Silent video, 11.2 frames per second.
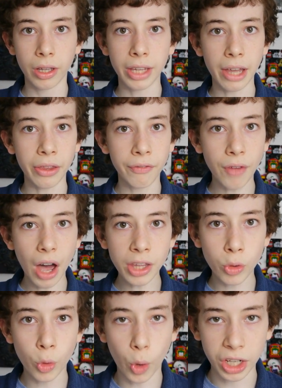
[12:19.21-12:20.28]
Now, the
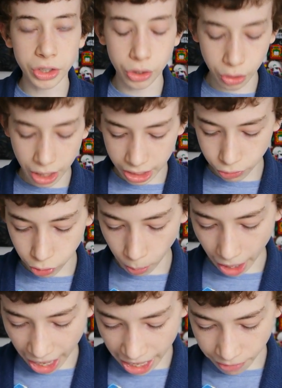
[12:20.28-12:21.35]
final question is
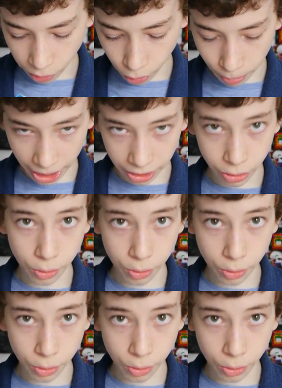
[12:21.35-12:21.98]
from Aprilman,